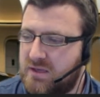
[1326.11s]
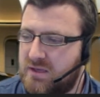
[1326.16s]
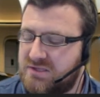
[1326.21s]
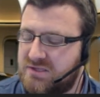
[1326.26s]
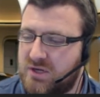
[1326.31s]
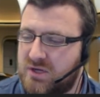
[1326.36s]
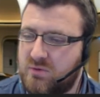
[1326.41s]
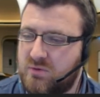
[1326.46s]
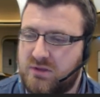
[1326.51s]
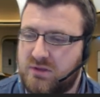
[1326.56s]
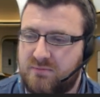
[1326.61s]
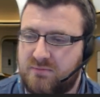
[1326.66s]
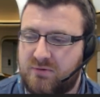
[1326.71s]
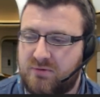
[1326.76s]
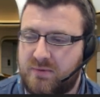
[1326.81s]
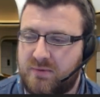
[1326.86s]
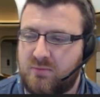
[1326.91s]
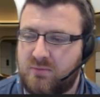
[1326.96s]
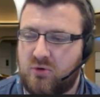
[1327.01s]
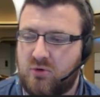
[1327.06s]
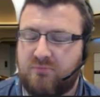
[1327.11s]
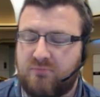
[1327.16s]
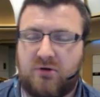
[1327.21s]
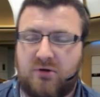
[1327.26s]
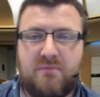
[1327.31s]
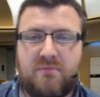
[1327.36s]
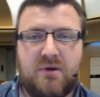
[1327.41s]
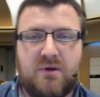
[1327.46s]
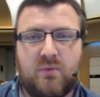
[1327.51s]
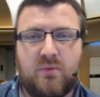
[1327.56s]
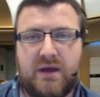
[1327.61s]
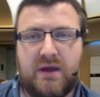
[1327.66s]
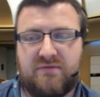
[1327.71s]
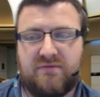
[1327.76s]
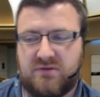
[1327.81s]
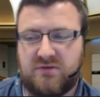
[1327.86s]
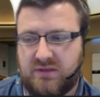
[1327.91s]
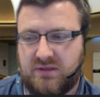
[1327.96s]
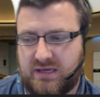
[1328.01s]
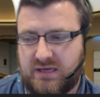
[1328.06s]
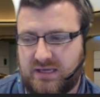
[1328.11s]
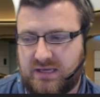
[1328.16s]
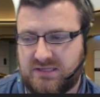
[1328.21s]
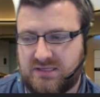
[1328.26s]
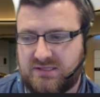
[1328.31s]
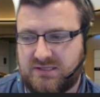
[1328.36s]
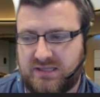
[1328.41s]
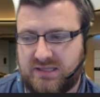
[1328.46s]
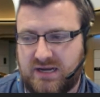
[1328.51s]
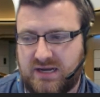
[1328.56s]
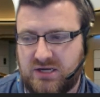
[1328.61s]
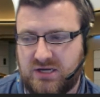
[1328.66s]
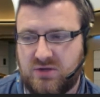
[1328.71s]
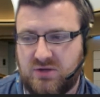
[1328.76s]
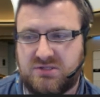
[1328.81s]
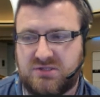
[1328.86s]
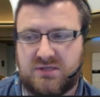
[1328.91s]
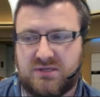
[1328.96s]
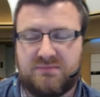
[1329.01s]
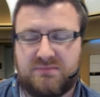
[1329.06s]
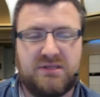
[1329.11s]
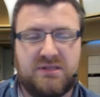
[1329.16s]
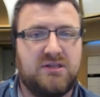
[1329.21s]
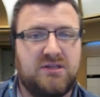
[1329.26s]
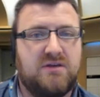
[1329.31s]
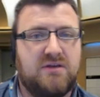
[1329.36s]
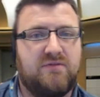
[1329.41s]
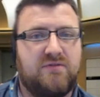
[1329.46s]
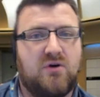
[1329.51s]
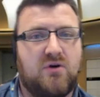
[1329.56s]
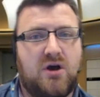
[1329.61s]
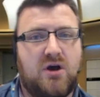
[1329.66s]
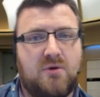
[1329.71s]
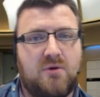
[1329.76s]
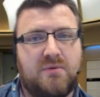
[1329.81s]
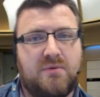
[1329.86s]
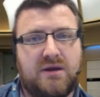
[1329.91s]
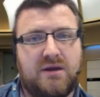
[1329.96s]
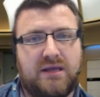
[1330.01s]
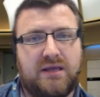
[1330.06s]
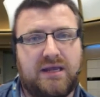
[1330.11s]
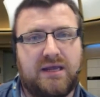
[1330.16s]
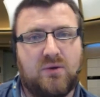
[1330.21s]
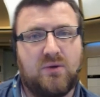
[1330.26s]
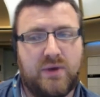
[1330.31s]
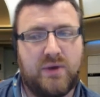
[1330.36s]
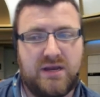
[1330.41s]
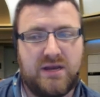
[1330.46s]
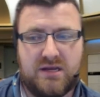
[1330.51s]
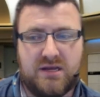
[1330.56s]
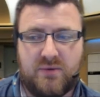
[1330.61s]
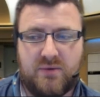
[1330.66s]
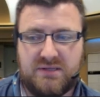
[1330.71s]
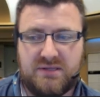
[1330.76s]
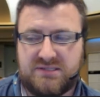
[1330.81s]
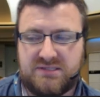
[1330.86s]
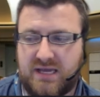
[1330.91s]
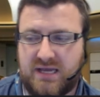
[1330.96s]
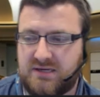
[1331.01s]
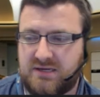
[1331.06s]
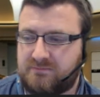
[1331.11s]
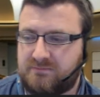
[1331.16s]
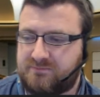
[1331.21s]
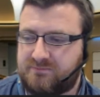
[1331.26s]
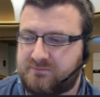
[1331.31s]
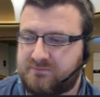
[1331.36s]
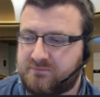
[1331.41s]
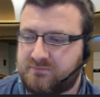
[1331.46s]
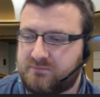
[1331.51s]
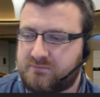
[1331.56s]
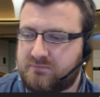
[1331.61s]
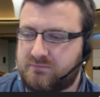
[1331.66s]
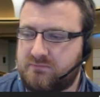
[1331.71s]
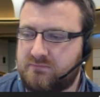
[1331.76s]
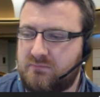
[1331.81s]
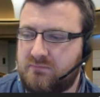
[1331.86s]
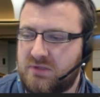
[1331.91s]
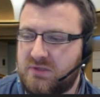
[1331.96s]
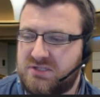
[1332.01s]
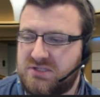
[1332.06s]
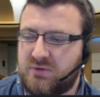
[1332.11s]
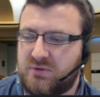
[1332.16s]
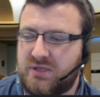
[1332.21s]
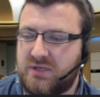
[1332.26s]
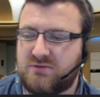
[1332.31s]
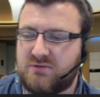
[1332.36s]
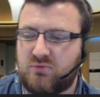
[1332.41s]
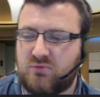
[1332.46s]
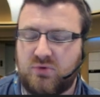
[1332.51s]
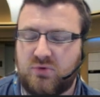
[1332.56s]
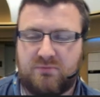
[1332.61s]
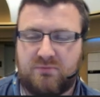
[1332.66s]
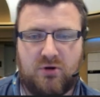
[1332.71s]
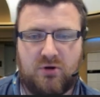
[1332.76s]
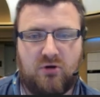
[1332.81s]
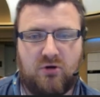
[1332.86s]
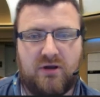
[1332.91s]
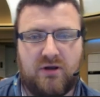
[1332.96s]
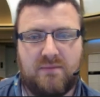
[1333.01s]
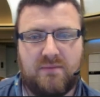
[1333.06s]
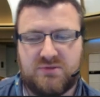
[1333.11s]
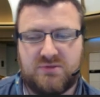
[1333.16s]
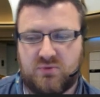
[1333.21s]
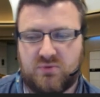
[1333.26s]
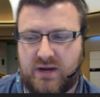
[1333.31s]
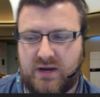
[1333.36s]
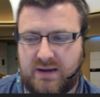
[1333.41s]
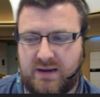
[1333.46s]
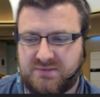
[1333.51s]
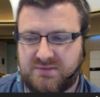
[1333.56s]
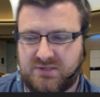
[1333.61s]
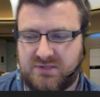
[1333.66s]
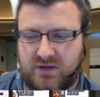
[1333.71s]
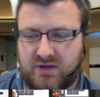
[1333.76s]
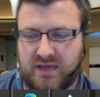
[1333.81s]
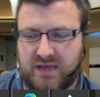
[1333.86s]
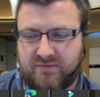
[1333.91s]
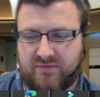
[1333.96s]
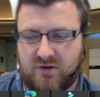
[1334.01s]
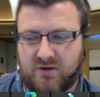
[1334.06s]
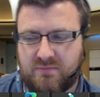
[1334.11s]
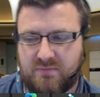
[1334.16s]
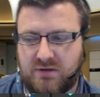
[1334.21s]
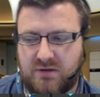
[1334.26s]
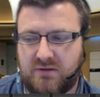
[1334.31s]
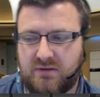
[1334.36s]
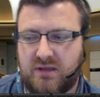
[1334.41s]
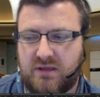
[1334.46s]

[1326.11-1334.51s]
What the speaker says: So the probably more appropriate way of doing that is to then use something that you've got open in a window instead. So these are all the programs or apps that I have open.